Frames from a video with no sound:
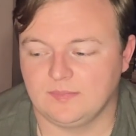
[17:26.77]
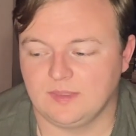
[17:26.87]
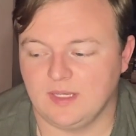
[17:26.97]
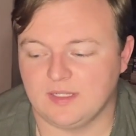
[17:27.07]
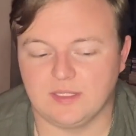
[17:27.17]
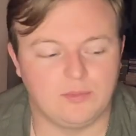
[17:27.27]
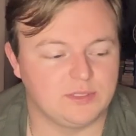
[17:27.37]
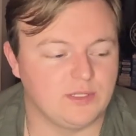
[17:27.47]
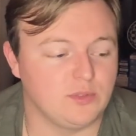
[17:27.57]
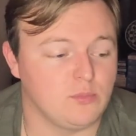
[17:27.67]
gosh, I wish
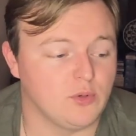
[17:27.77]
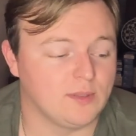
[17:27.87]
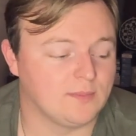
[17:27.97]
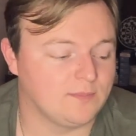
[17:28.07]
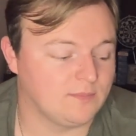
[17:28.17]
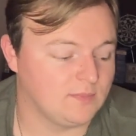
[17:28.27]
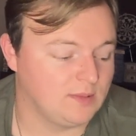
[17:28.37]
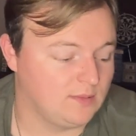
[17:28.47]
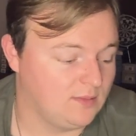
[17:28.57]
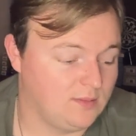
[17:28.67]
I knew more.
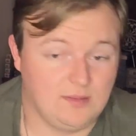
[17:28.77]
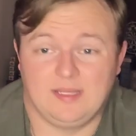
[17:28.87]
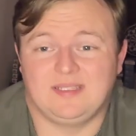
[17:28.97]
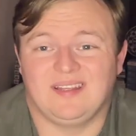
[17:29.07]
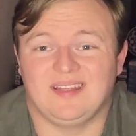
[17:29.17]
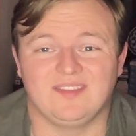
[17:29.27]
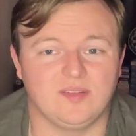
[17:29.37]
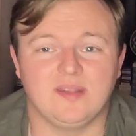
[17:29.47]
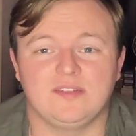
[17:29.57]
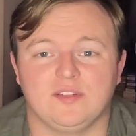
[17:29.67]
Like I said, that's
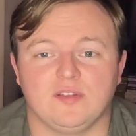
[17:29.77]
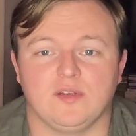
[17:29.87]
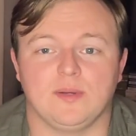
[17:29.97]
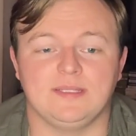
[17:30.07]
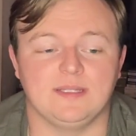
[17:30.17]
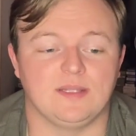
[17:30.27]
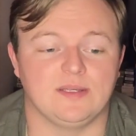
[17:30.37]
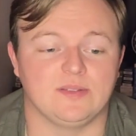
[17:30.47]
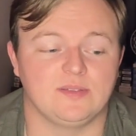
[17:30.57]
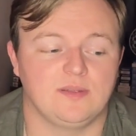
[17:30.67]
just, that's just the crazy thing
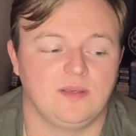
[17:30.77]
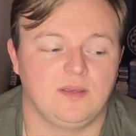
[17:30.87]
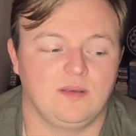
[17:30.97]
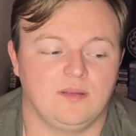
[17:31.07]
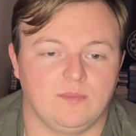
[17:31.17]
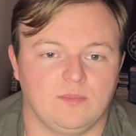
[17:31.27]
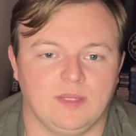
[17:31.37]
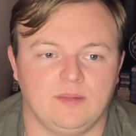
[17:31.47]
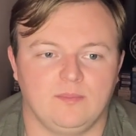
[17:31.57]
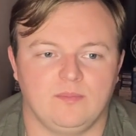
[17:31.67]
is,
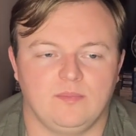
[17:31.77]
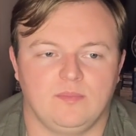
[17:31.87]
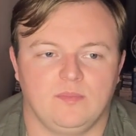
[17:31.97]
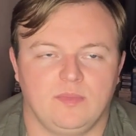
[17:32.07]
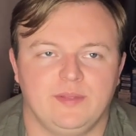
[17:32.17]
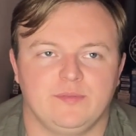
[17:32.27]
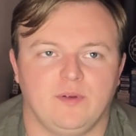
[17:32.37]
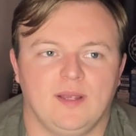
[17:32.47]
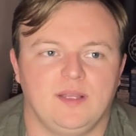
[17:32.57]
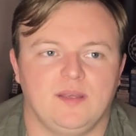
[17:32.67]
like, this
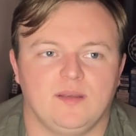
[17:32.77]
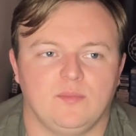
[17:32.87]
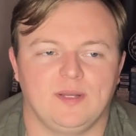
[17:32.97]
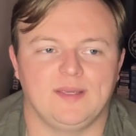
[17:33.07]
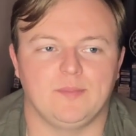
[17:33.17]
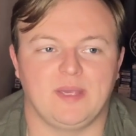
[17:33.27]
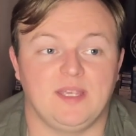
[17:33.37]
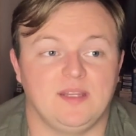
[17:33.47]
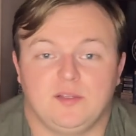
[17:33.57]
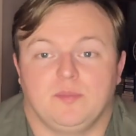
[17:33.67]
Friday, when I get
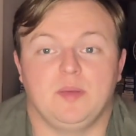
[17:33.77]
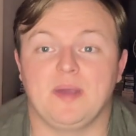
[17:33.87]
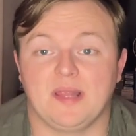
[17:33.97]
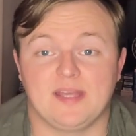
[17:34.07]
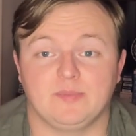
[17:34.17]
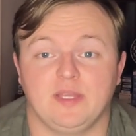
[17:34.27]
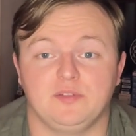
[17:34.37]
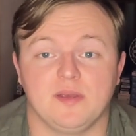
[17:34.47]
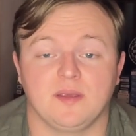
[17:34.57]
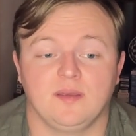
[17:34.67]
paid, it could be my last
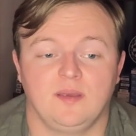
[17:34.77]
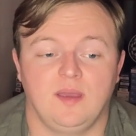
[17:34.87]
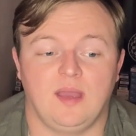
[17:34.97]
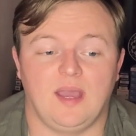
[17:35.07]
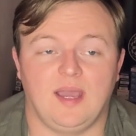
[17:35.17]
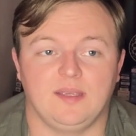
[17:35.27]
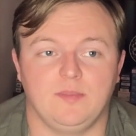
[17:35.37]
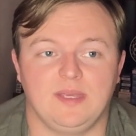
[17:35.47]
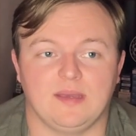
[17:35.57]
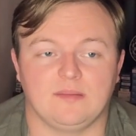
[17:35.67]
paycheck. I could be,